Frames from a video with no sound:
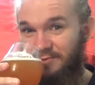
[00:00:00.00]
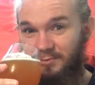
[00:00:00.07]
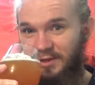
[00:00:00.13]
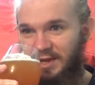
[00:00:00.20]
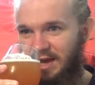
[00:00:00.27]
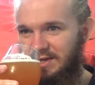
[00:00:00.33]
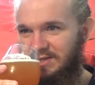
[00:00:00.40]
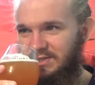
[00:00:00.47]

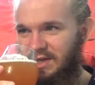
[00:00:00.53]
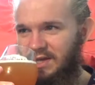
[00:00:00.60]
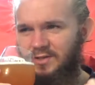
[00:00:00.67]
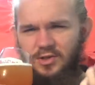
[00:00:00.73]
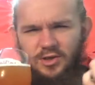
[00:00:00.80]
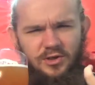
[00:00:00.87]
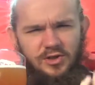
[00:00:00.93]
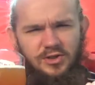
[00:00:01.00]
Cascade,
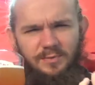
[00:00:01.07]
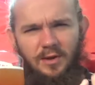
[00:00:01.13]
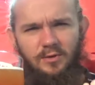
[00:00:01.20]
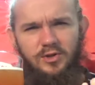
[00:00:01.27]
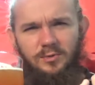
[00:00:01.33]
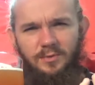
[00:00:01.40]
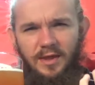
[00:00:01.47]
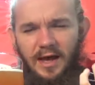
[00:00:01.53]
and you can smell
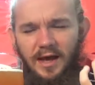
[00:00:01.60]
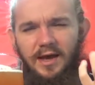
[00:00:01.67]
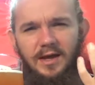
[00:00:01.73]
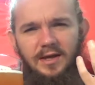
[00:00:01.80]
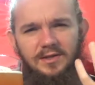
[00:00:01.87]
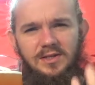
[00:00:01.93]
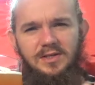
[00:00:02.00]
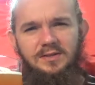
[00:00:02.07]
some of that
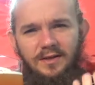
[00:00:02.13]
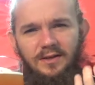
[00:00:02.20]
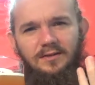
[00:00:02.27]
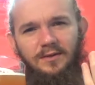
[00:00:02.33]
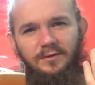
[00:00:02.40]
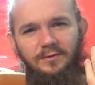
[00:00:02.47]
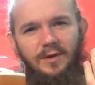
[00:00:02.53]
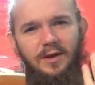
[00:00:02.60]

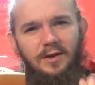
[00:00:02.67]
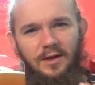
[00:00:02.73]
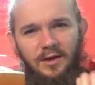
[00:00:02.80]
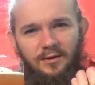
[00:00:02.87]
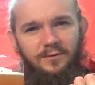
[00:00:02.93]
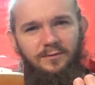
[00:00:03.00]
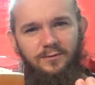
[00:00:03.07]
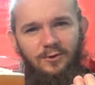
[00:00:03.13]
distinctive
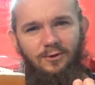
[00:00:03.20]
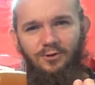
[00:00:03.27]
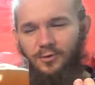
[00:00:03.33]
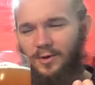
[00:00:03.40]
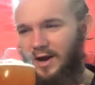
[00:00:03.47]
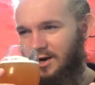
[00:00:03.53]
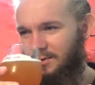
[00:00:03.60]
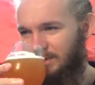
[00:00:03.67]
kind of floral
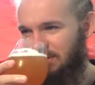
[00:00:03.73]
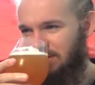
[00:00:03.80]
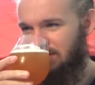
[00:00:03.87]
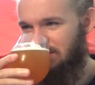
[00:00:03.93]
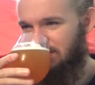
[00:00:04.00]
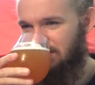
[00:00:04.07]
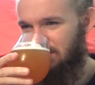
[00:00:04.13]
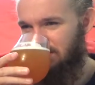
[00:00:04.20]

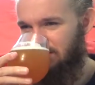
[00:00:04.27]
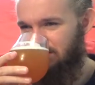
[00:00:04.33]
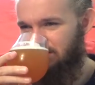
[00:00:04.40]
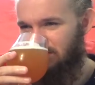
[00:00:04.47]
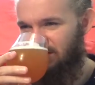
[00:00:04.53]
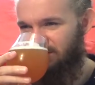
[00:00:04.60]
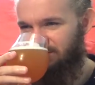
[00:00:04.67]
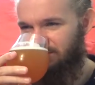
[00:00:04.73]
aromaticity that you'll
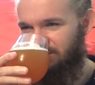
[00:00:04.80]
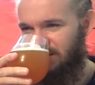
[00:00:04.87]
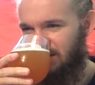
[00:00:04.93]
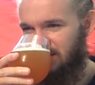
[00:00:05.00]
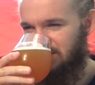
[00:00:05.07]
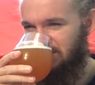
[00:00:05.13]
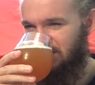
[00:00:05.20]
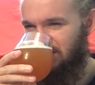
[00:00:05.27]
get from
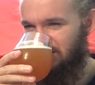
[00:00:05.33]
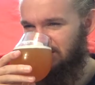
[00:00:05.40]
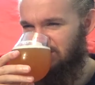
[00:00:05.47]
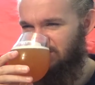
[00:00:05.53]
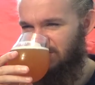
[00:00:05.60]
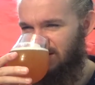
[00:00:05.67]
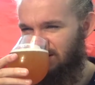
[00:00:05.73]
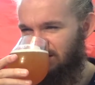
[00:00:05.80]
Cascade
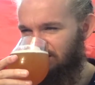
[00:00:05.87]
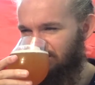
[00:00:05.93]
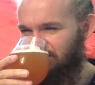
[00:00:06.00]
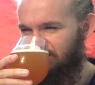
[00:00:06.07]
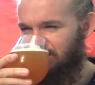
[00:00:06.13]
as well.